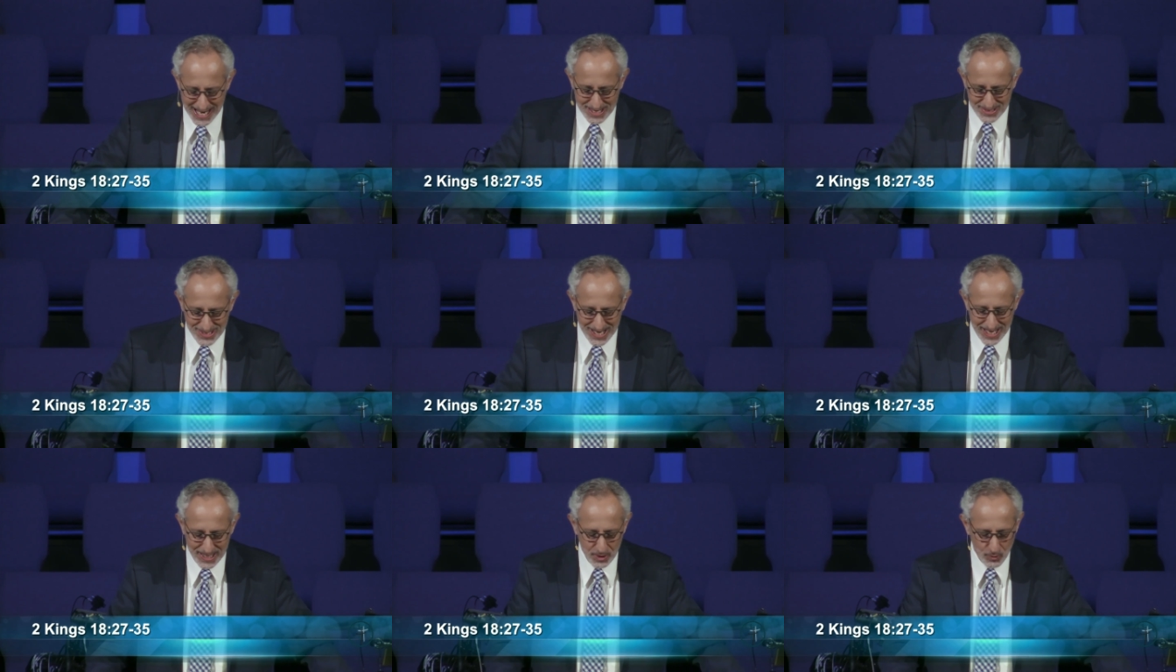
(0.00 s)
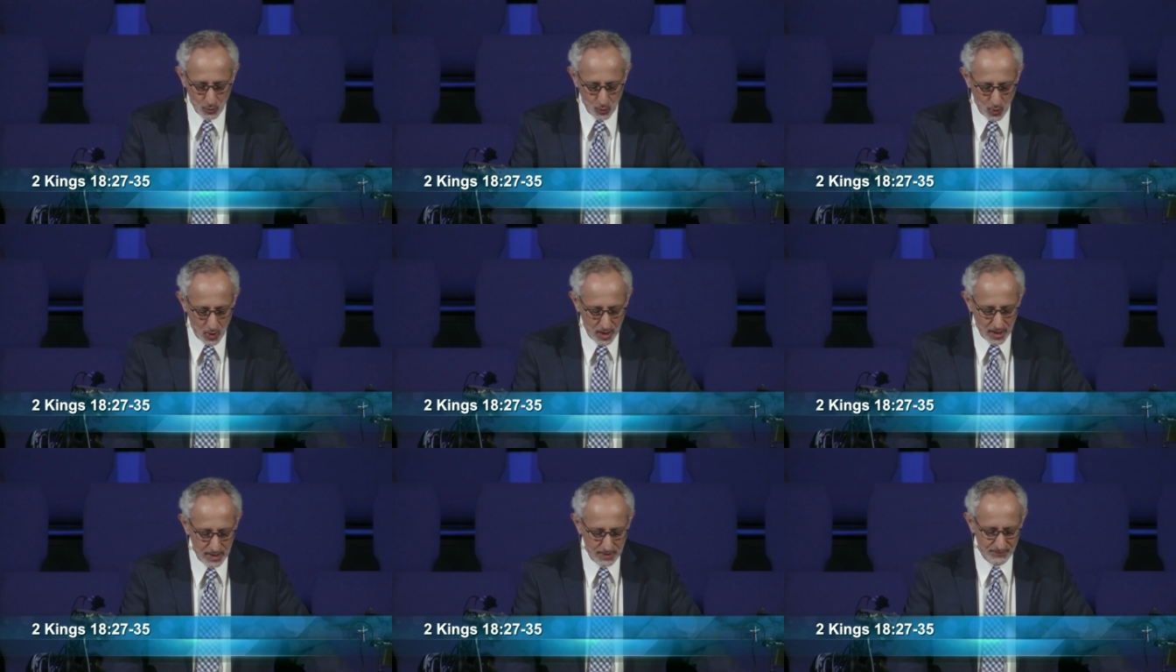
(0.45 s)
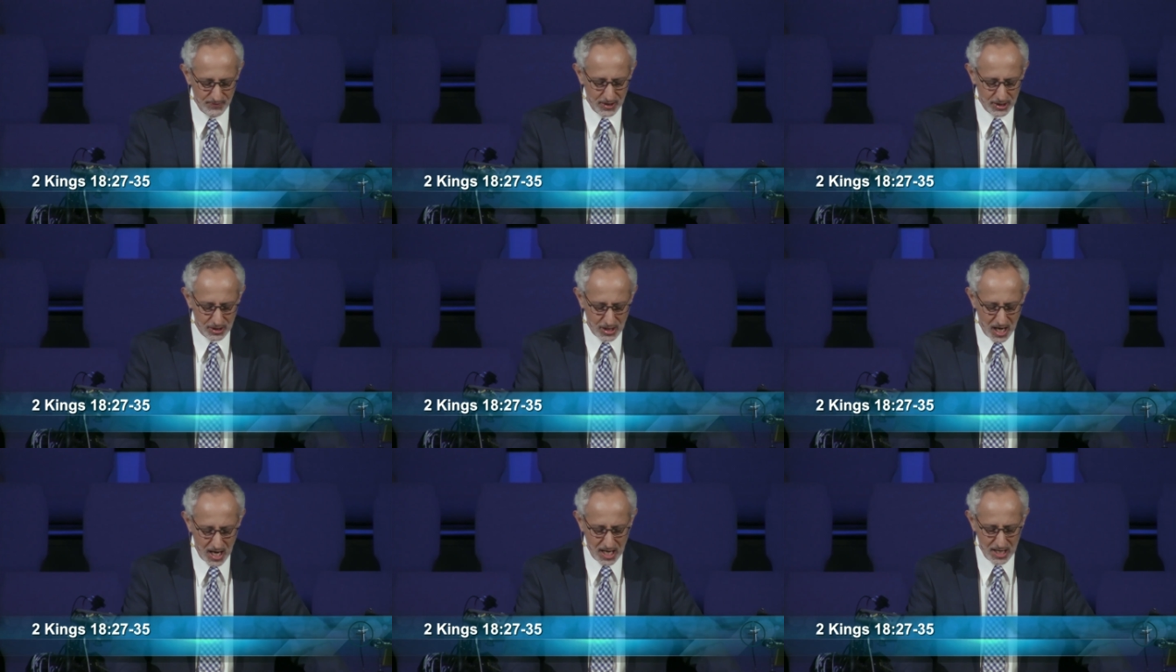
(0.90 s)
Has any one of
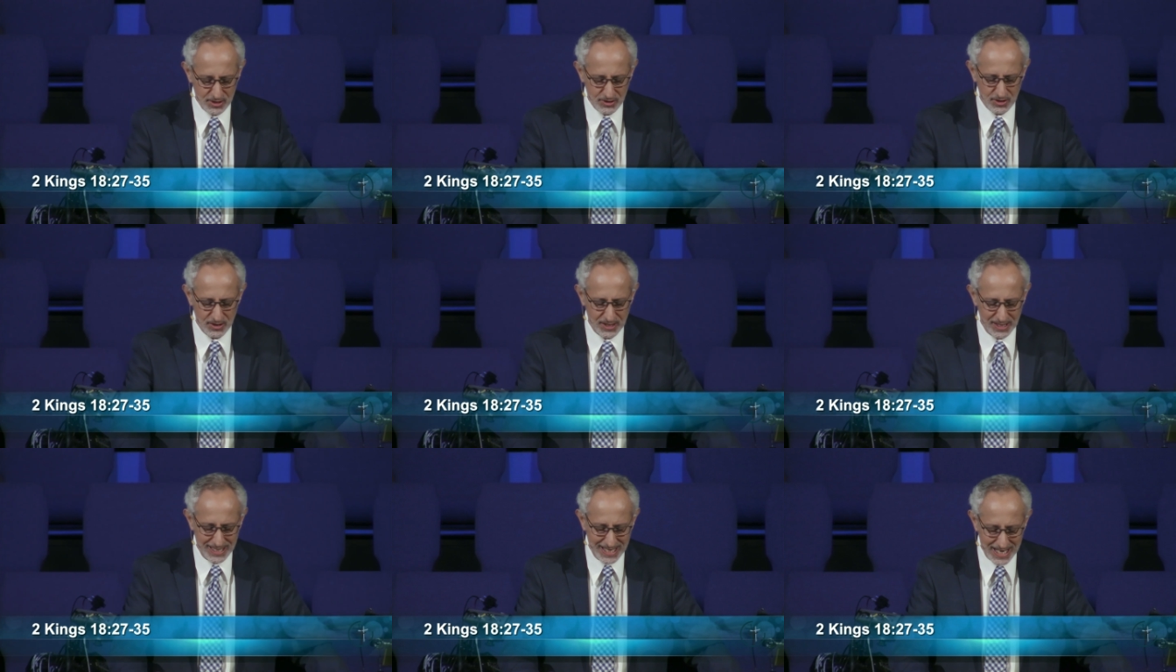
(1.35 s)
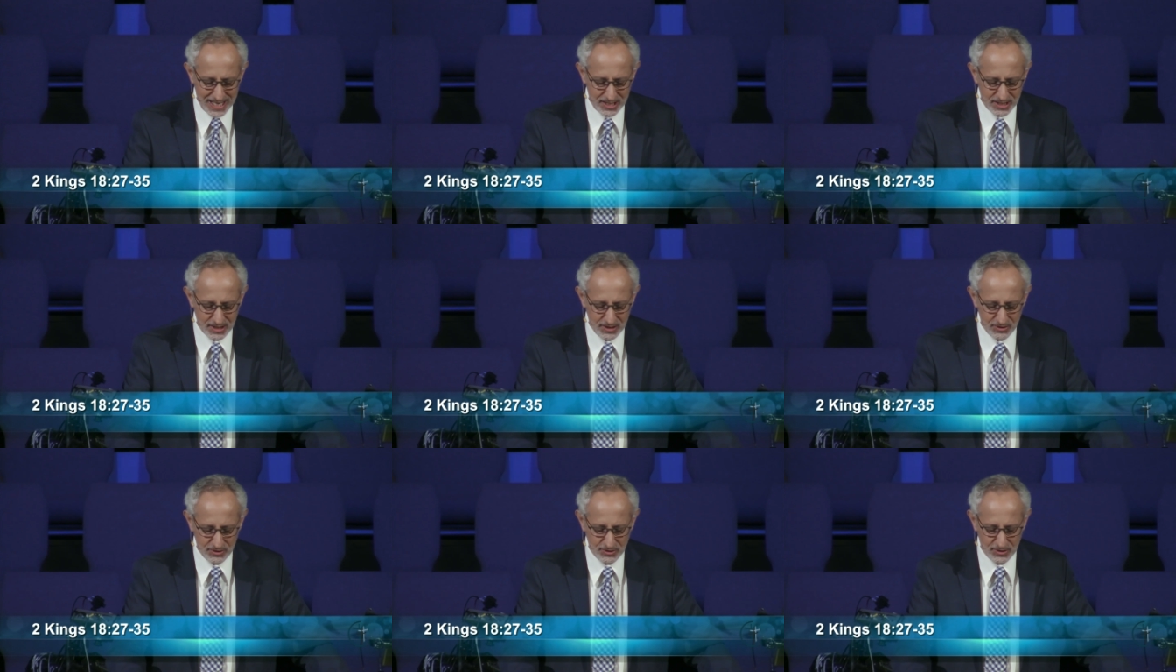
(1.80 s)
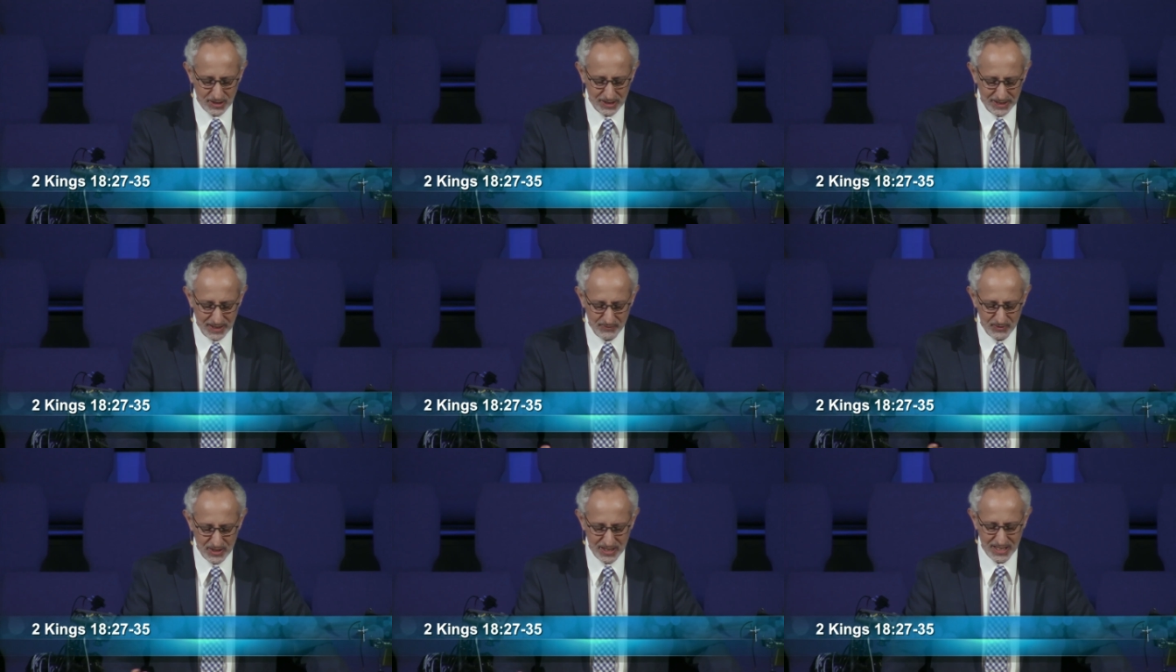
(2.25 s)
the gods of the nations
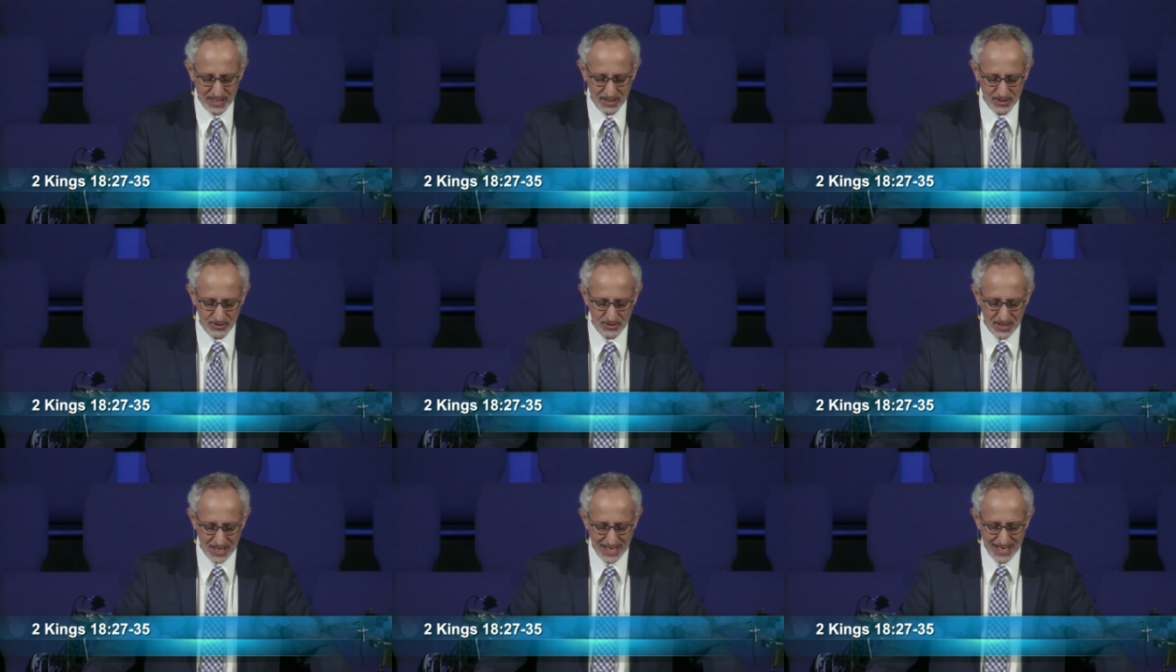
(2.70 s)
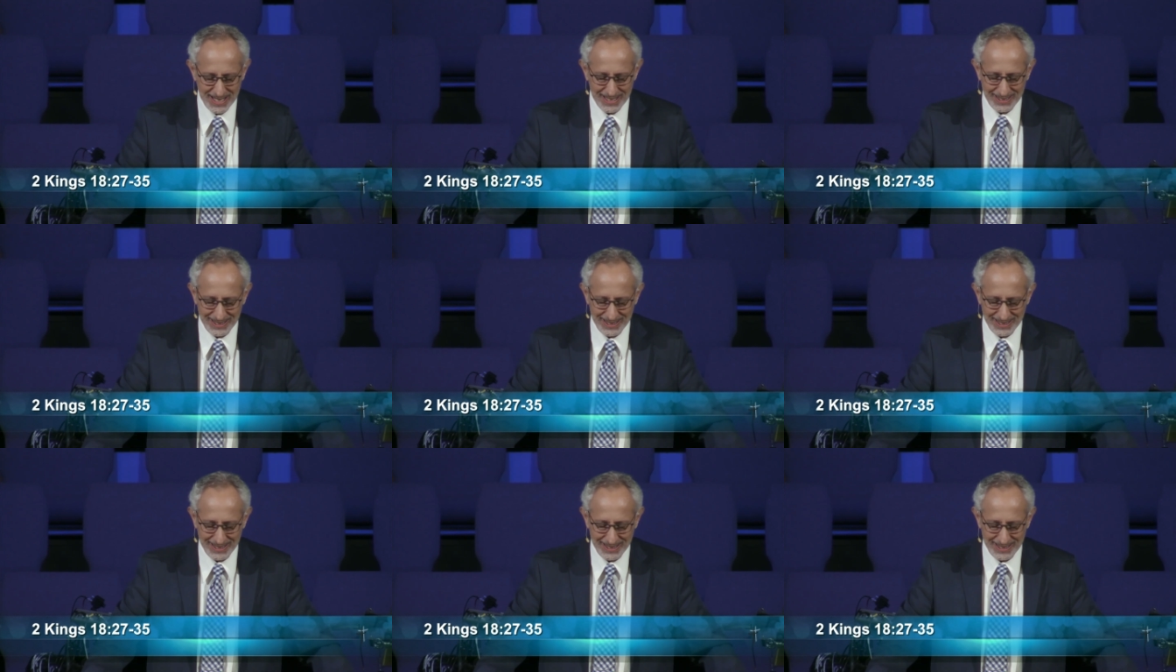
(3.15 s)
delivered his